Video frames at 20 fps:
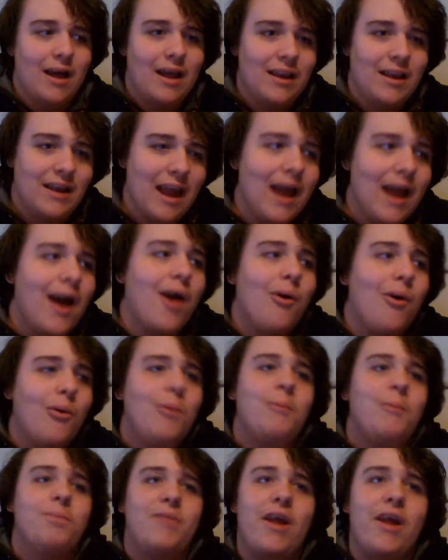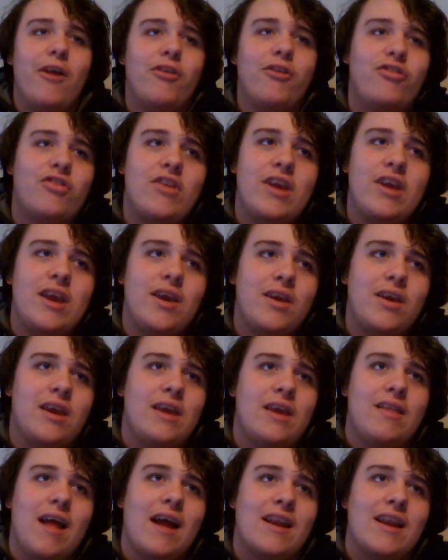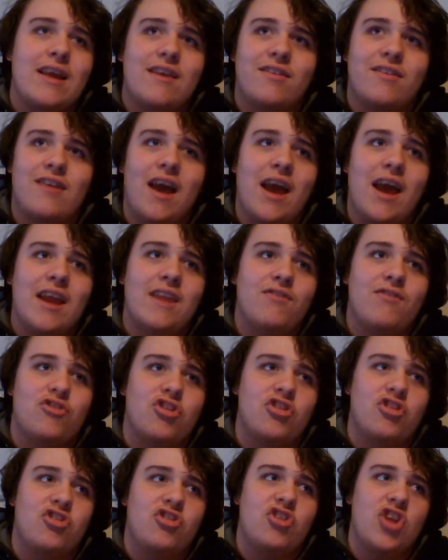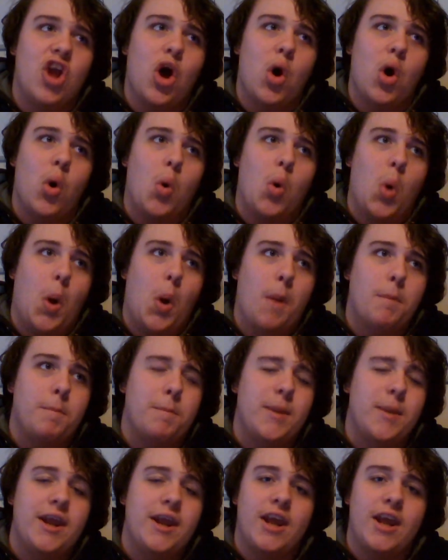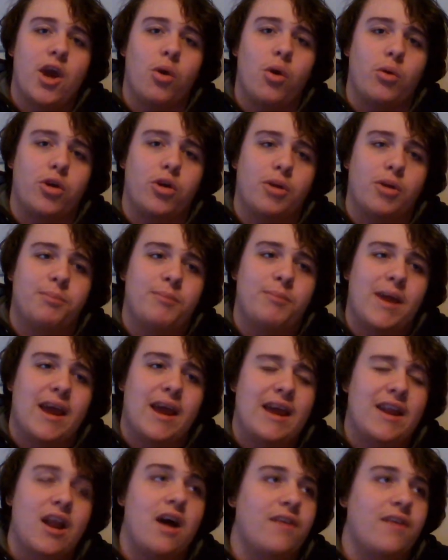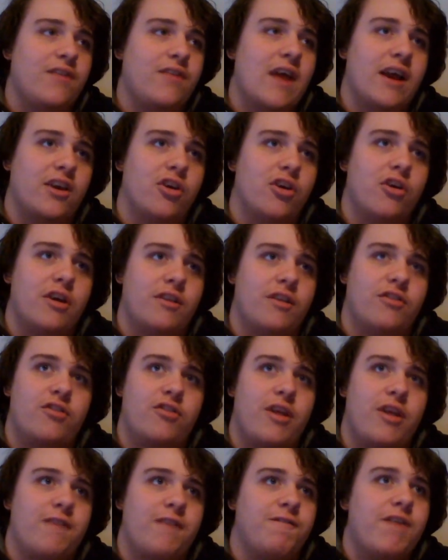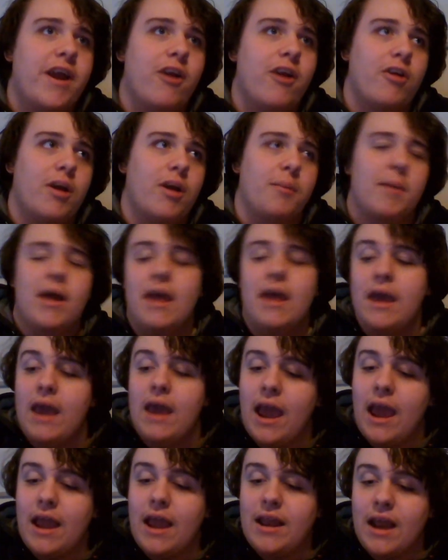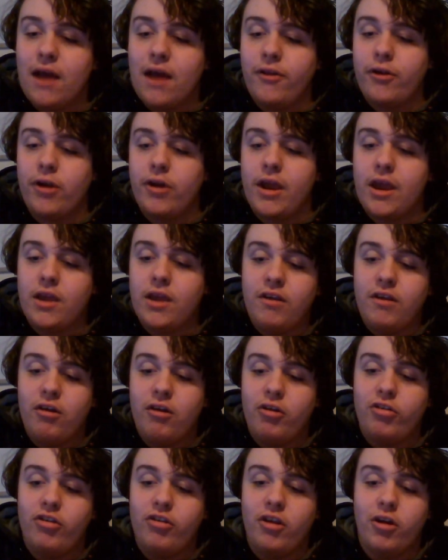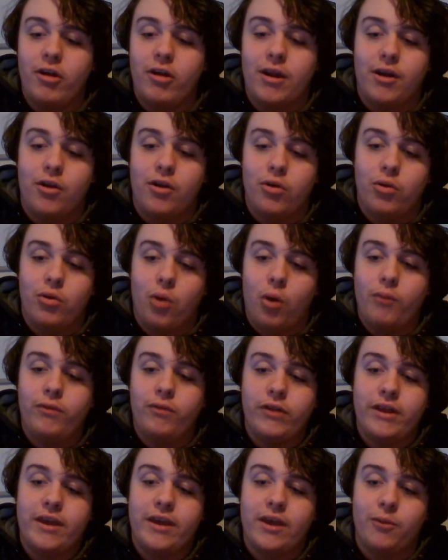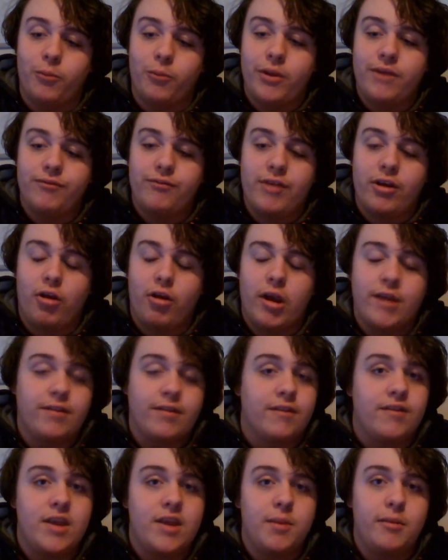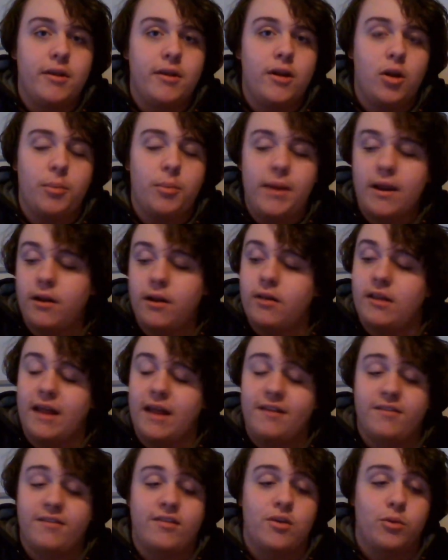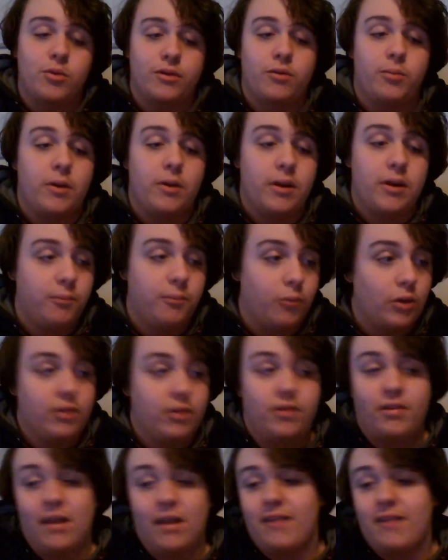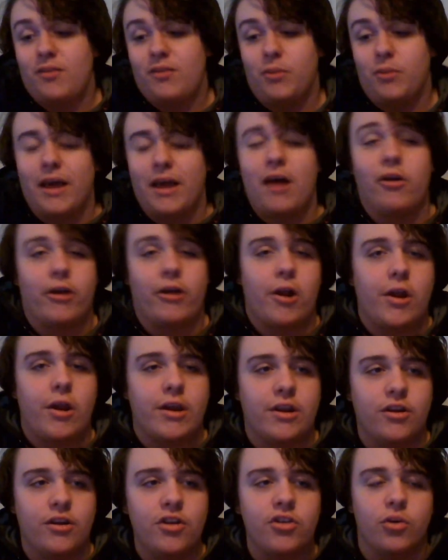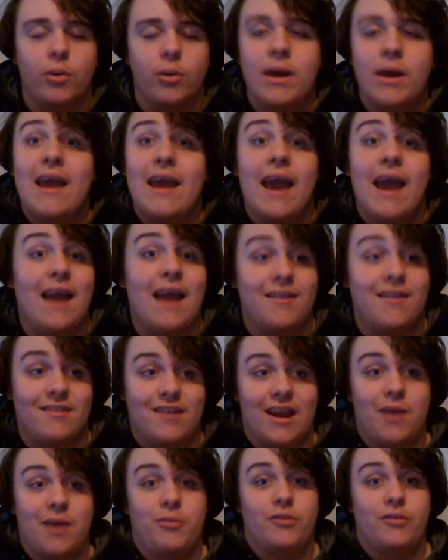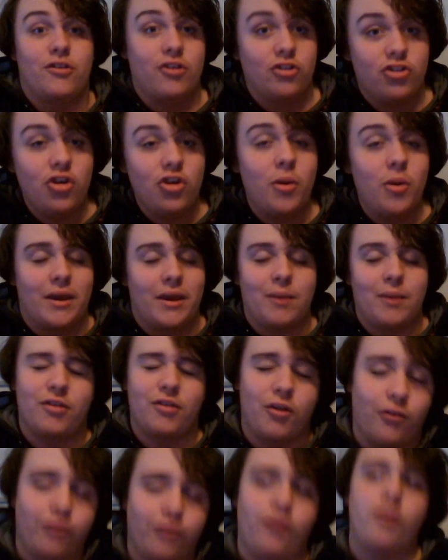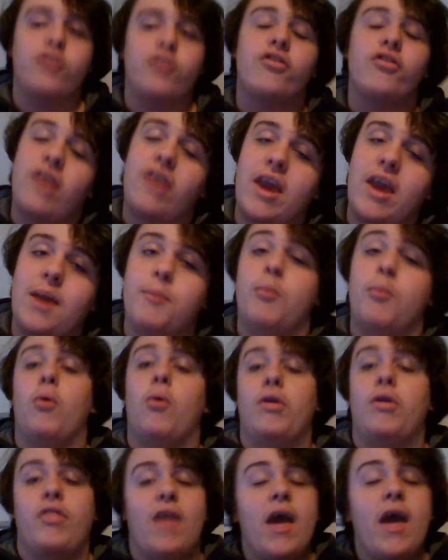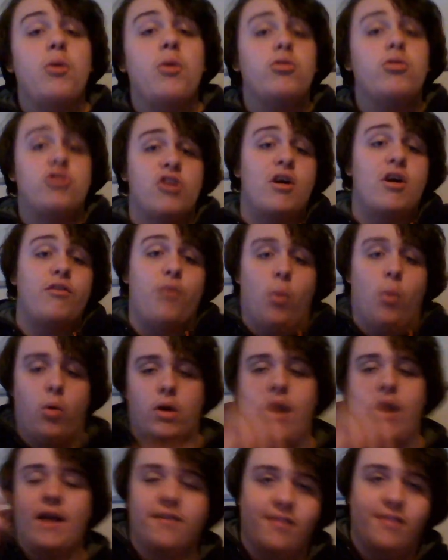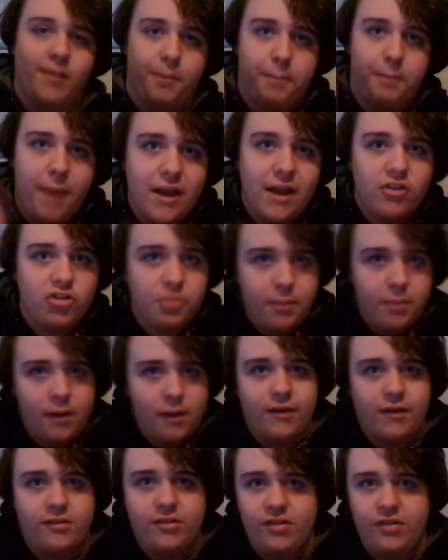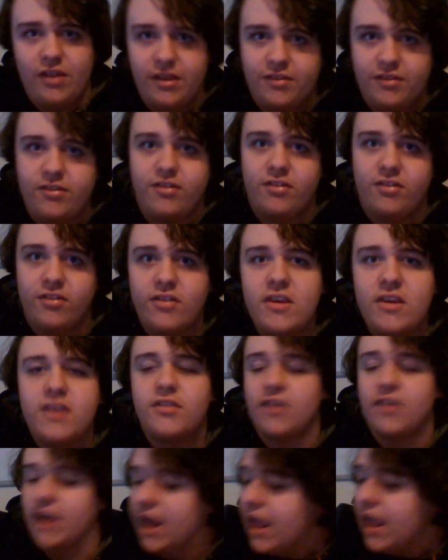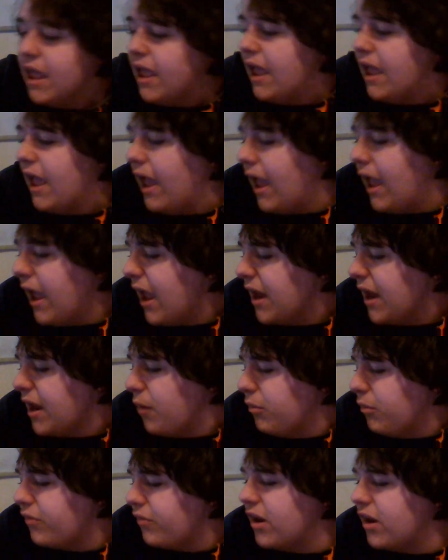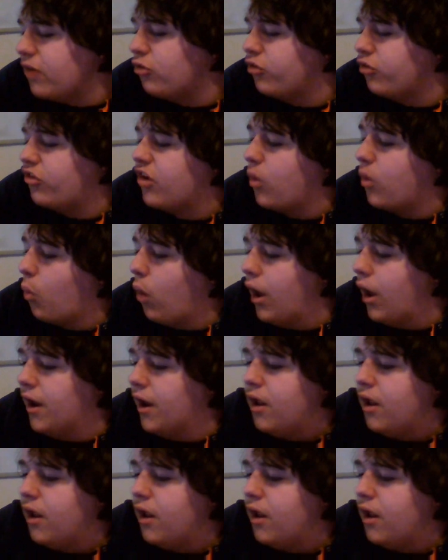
Now they're seeing that he's kind of just, mediocre and not that good, so they fired him. And now they're getting Daryl Sutter in, who hopefully can reinvigorate the team a little bit. Let's see what Calgary can do. And tonight was a good showing. It was their first game without Geoff Ward as the bench boss this season, and it was an interesting one.